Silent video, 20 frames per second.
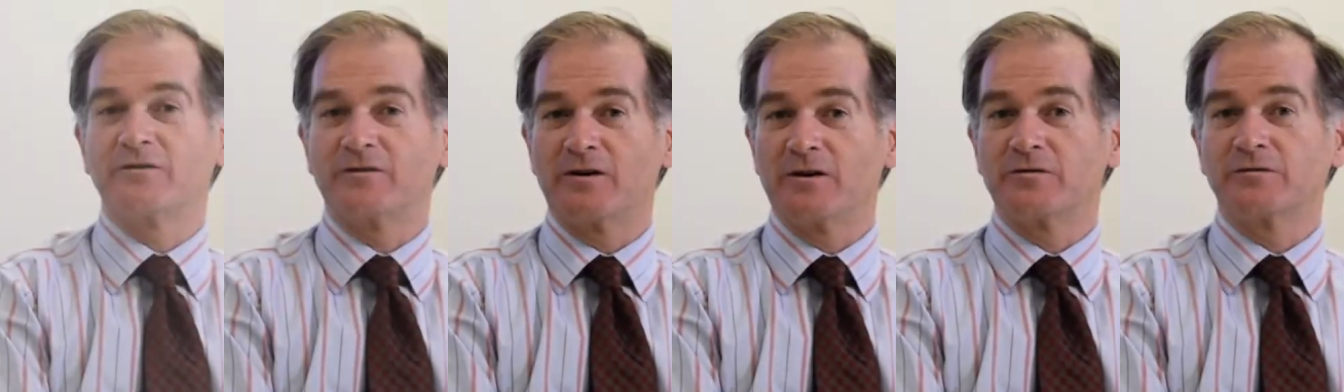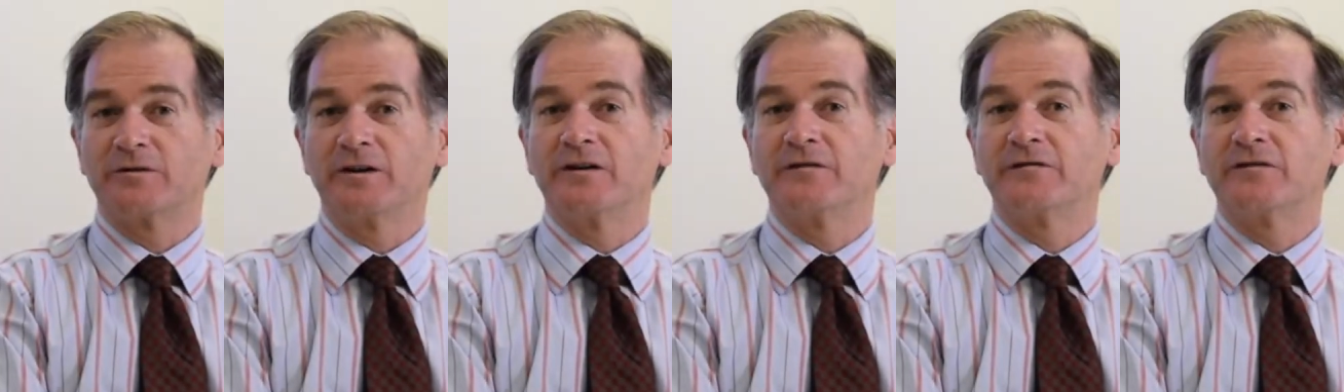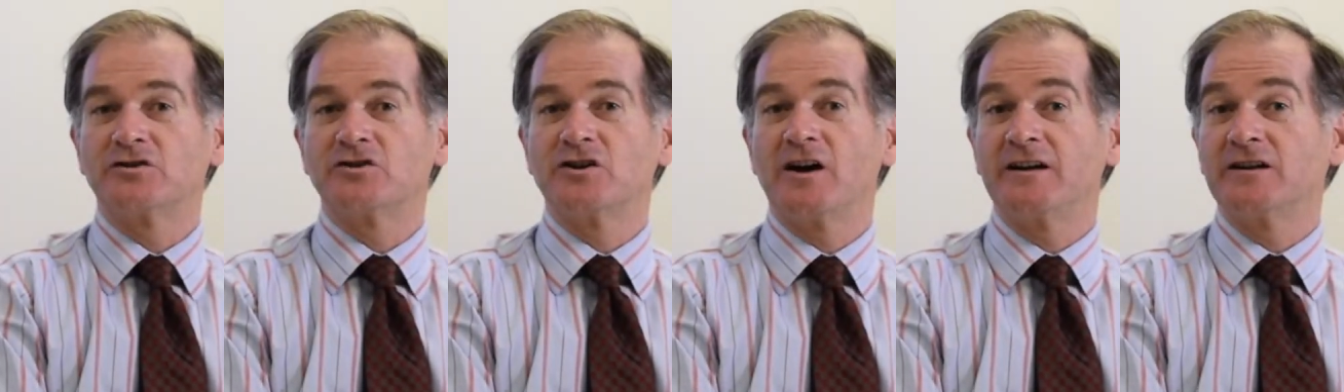growth rate
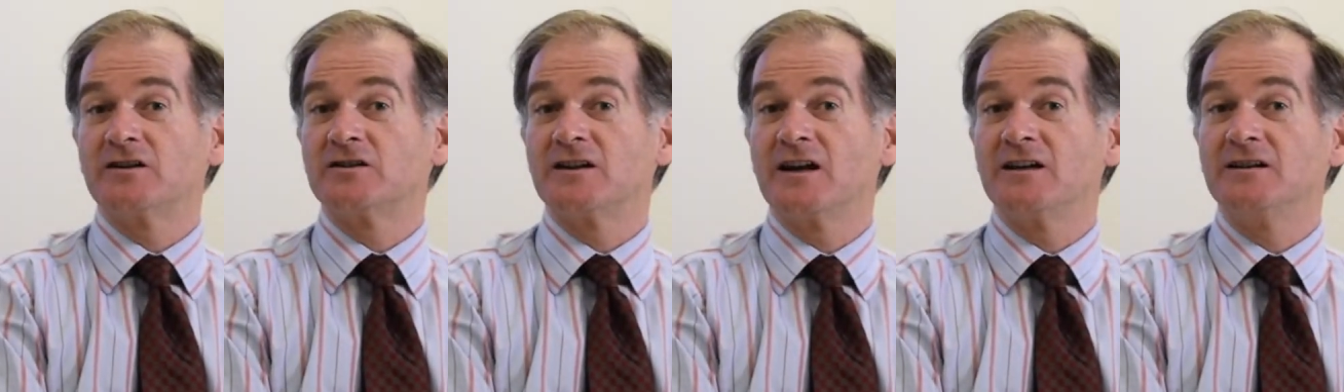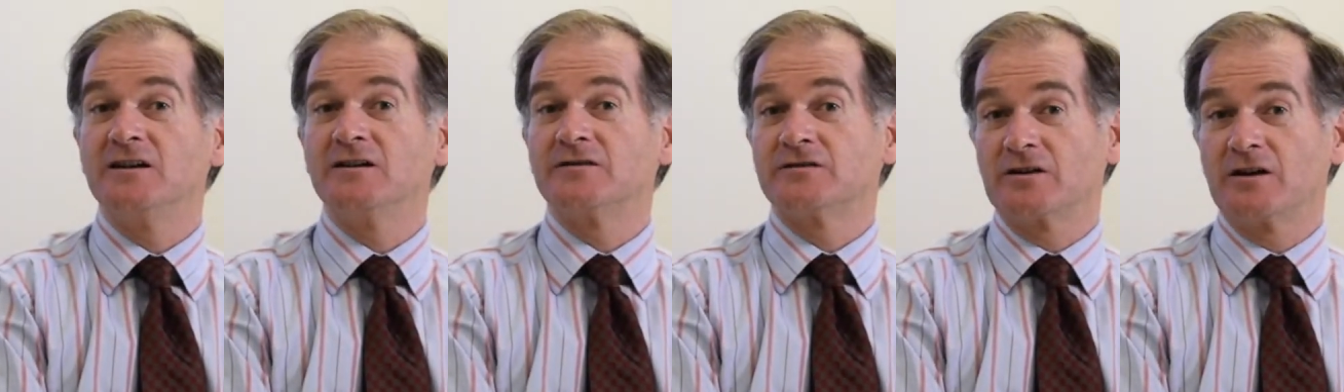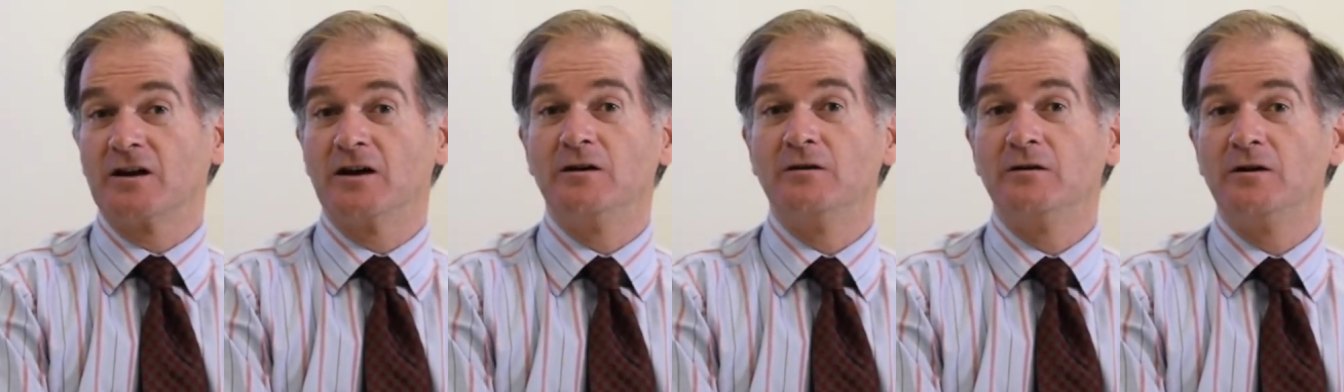for China 10 years
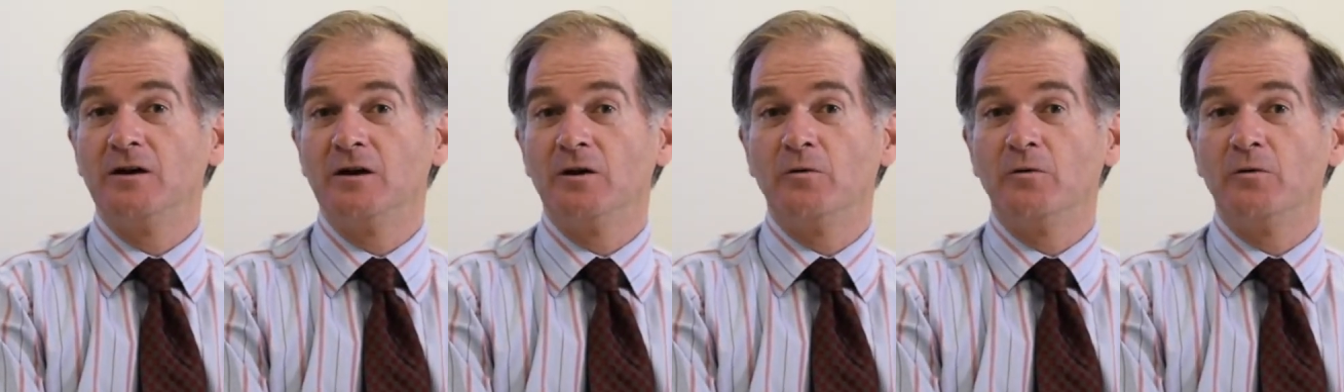ago.